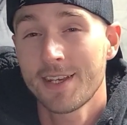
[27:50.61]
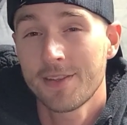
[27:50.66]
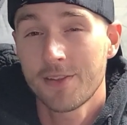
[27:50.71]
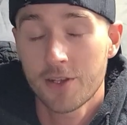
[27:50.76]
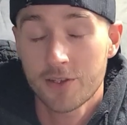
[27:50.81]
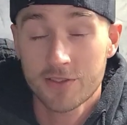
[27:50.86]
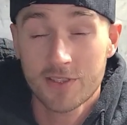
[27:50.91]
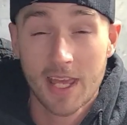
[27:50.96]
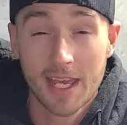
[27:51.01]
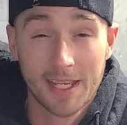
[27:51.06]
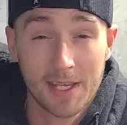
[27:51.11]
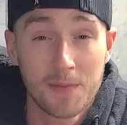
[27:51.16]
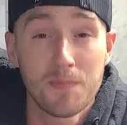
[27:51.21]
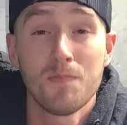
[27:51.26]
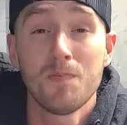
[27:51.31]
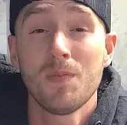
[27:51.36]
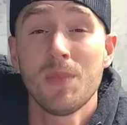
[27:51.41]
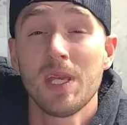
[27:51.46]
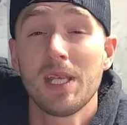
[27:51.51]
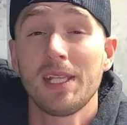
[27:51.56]
There's like a
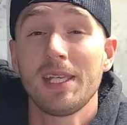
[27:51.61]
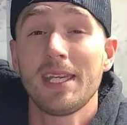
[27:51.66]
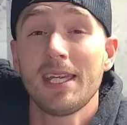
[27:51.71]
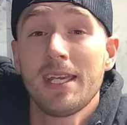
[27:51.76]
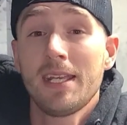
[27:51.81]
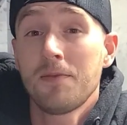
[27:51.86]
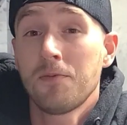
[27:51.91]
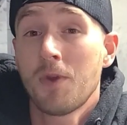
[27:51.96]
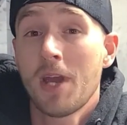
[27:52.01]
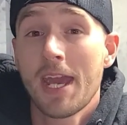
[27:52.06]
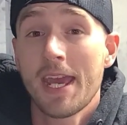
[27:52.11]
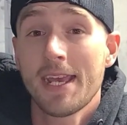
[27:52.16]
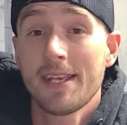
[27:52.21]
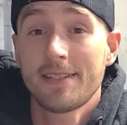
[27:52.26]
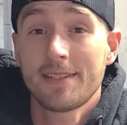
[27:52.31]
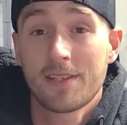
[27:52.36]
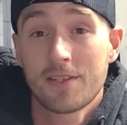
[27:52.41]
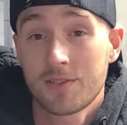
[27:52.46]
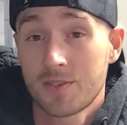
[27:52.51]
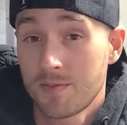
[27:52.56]
million
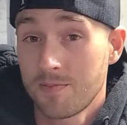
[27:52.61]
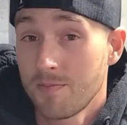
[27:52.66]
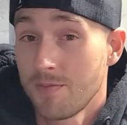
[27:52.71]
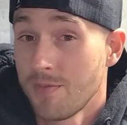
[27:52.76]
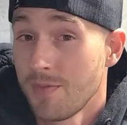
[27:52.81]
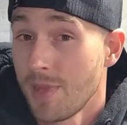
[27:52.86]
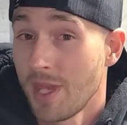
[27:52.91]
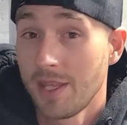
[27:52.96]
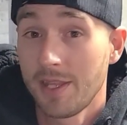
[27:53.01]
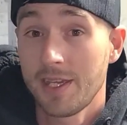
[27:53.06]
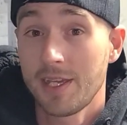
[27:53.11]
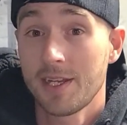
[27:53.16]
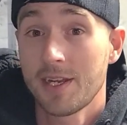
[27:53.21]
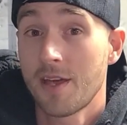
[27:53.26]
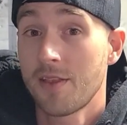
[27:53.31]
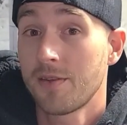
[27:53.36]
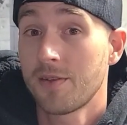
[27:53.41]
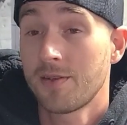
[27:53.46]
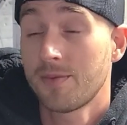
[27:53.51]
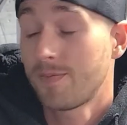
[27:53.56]
ways. There's a million
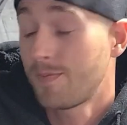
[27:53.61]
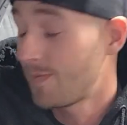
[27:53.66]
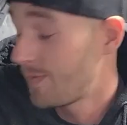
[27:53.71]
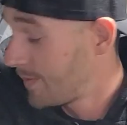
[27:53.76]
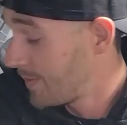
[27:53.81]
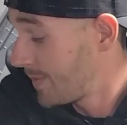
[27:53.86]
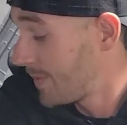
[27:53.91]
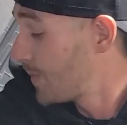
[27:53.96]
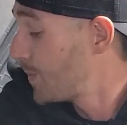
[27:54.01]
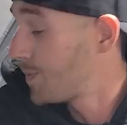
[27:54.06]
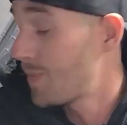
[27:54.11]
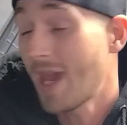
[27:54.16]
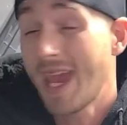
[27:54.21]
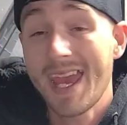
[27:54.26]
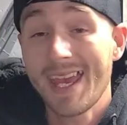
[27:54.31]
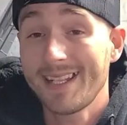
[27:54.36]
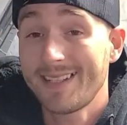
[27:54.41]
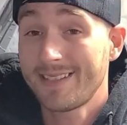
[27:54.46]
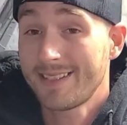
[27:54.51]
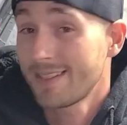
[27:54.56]
other
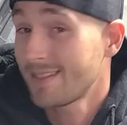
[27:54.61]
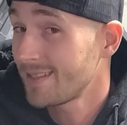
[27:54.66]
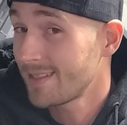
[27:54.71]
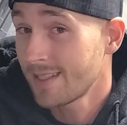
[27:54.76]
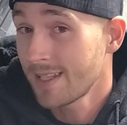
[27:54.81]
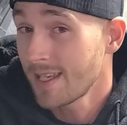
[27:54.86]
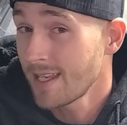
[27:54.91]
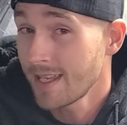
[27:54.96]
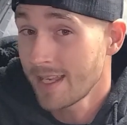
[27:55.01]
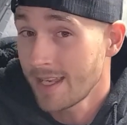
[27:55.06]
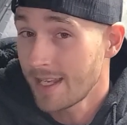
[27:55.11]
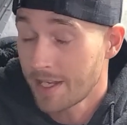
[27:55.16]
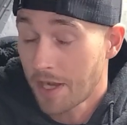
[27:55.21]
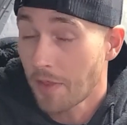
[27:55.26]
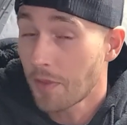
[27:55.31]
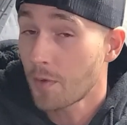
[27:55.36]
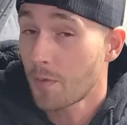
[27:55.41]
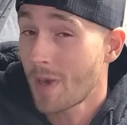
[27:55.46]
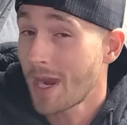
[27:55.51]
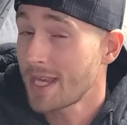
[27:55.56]
baits and
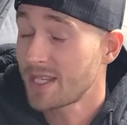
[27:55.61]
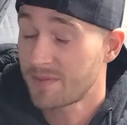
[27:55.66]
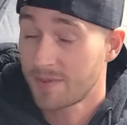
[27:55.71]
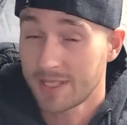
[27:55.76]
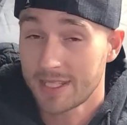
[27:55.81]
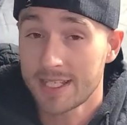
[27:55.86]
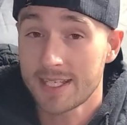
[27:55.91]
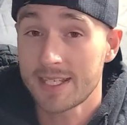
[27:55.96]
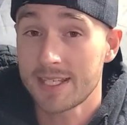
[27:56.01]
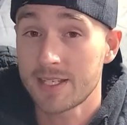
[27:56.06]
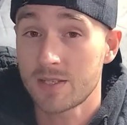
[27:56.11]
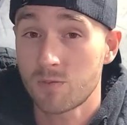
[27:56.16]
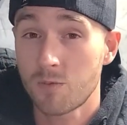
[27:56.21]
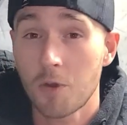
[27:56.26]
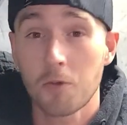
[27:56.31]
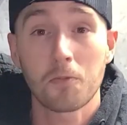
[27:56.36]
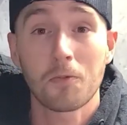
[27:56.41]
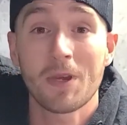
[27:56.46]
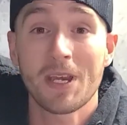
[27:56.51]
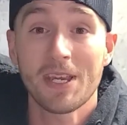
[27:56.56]
other ways, but this is
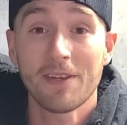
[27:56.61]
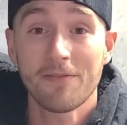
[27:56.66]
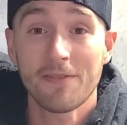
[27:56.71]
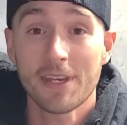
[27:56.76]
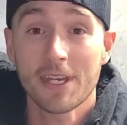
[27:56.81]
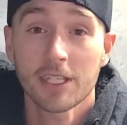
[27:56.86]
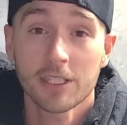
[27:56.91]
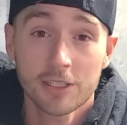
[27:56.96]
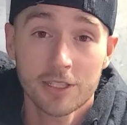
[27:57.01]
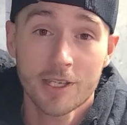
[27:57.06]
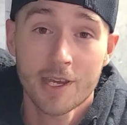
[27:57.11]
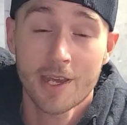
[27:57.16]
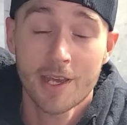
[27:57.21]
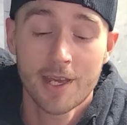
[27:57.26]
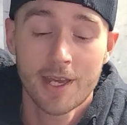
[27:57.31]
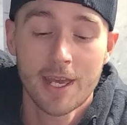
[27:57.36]
what we fish.